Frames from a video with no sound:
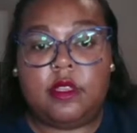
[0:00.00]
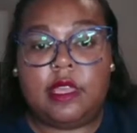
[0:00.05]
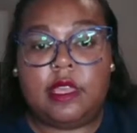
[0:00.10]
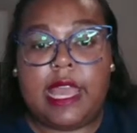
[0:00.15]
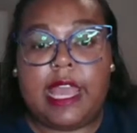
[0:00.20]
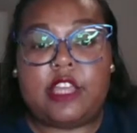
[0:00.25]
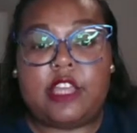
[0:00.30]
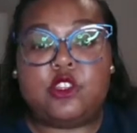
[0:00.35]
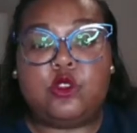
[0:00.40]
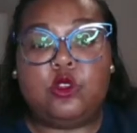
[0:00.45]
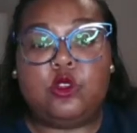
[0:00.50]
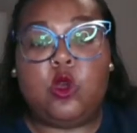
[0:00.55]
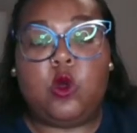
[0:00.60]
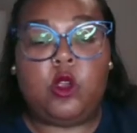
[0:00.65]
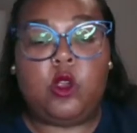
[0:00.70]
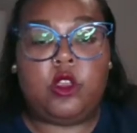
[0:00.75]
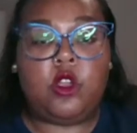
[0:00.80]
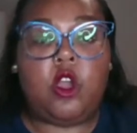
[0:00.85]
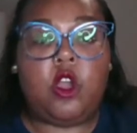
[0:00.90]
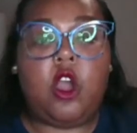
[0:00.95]
as you
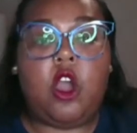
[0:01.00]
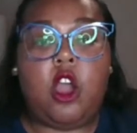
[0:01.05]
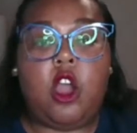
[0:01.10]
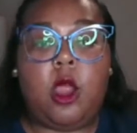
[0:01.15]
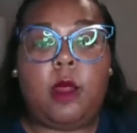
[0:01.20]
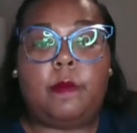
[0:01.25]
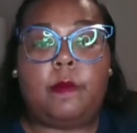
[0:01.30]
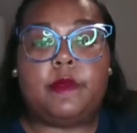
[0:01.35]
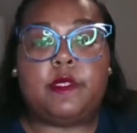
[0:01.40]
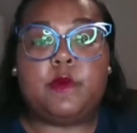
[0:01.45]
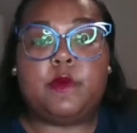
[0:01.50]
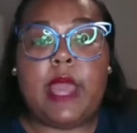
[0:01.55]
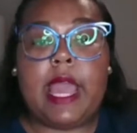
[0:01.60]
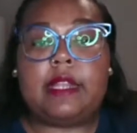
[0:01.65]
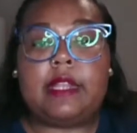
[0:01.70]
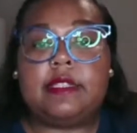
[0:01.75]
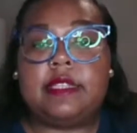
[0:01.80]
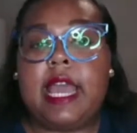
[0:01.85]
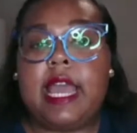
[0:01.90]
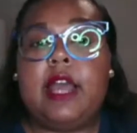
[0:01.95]
lower your arms
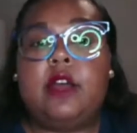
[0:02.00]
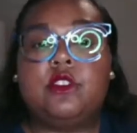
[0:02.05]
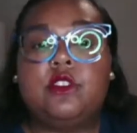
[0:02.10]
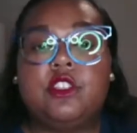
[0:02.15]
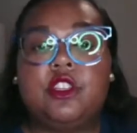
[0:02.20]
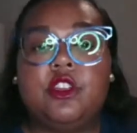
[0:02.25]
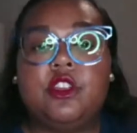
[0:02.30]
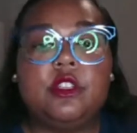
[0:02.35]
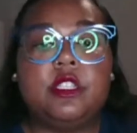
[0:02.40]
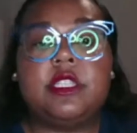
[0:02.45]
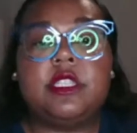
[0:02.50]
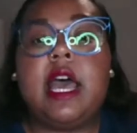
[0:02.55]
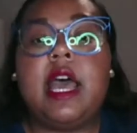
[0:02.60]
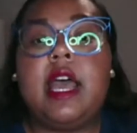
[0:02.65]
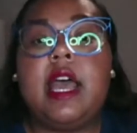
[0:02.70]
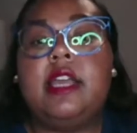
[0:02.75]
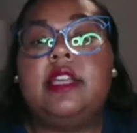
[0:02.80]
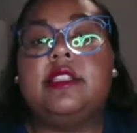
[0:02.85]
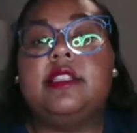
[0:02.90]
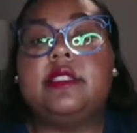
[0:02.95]
back down to your
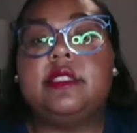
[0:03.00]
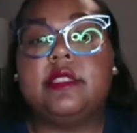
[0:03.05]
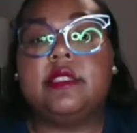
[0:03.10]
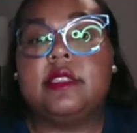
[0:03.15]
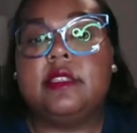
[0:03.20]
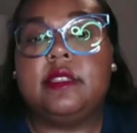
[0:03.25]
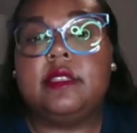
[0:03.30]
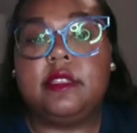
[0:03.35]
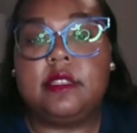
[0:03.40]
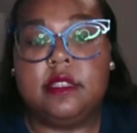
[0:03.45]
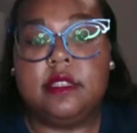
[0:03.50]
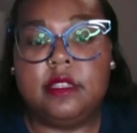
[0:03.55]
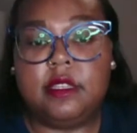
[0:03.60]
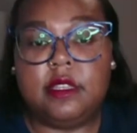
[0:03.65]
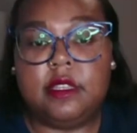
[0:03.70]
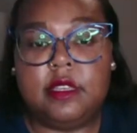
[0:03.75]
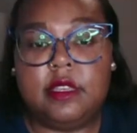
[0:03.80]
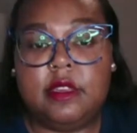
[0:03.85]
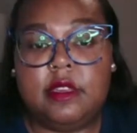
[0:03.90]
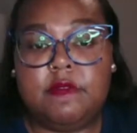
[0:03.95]
sides.
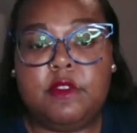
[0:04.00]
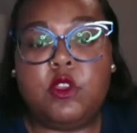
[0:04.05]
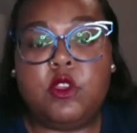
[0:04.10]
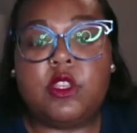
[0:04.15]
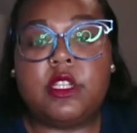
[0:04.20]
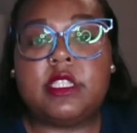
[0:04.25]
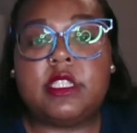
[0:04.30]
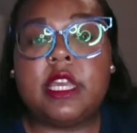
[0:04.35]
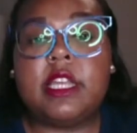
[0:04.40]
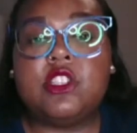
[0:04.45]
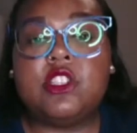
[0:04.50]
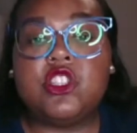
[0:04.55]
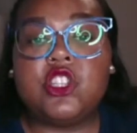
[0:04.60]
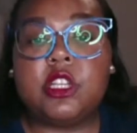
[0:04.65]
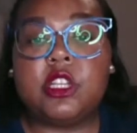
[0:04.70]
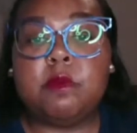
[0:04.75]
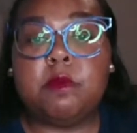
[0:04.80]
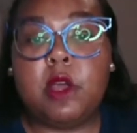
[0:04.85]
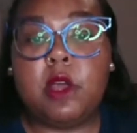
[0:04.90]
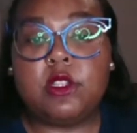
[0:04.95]
Feel the
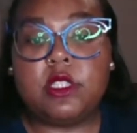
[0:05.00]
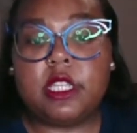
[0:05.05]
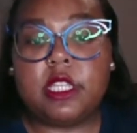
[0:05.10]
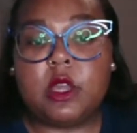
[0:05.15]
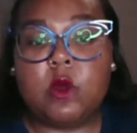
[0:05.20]
tension melting